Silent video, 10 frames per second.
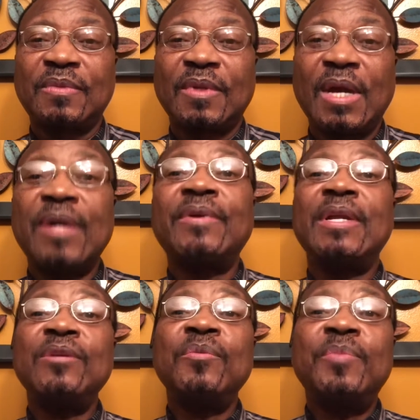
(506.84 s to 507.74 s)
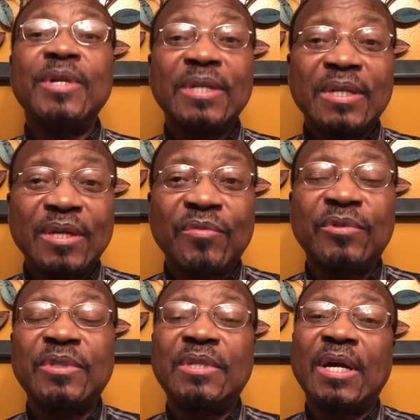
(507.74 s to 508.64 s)
And rather you bring the devil
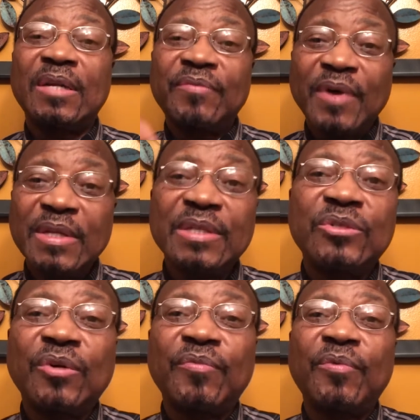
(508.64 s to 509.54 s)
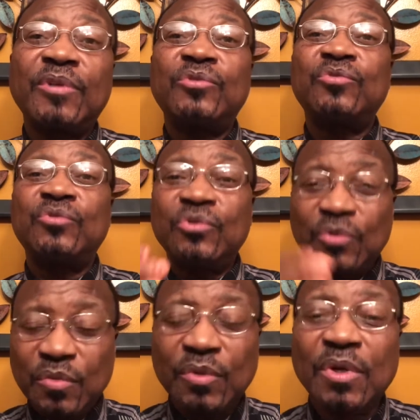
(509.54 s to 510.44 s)
to take advantage of what
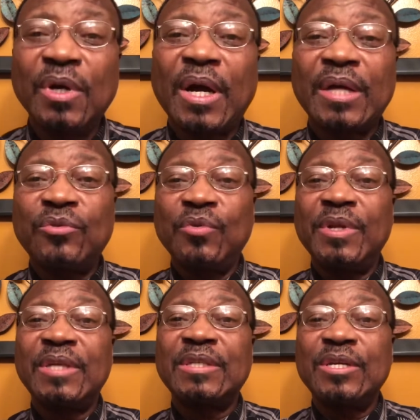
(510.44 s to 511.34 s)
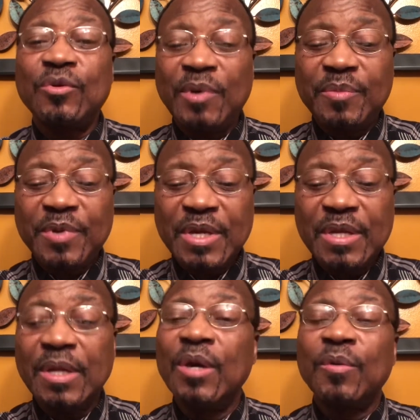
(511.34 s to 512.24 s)
you are doing as a human
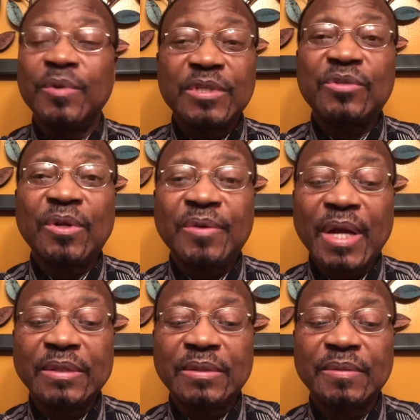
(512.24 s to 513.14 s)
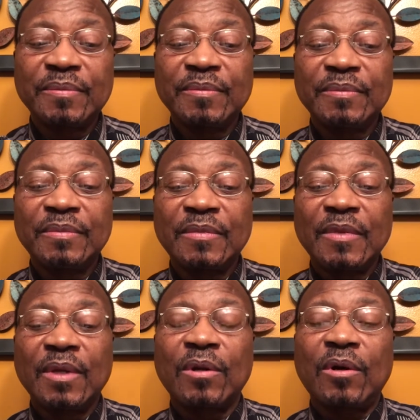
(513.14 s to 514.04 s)
being, which is not right.
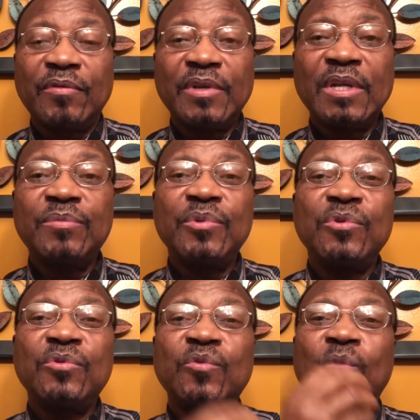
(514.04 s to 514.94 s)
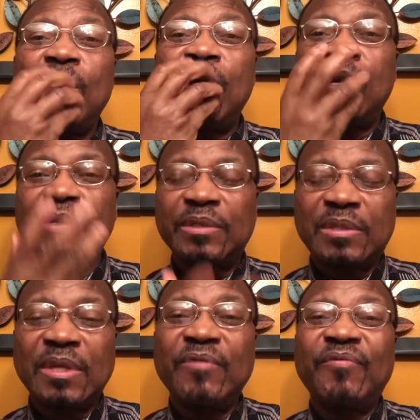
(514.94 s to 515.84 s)
Covenant, we use words
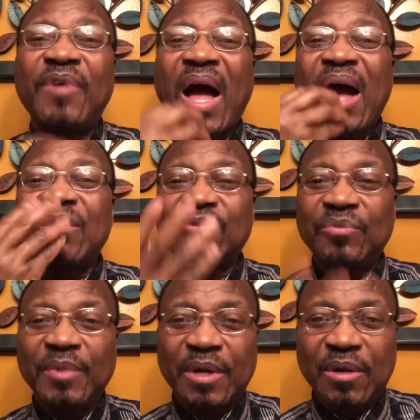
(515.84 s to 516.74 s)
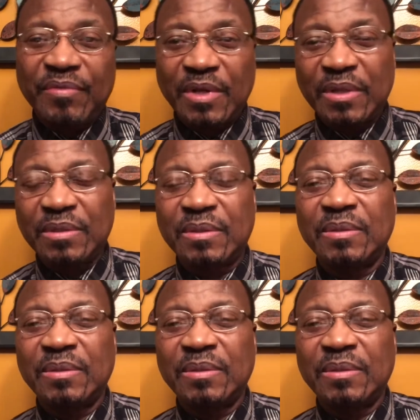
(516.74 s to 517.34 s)
and vows to make covenant.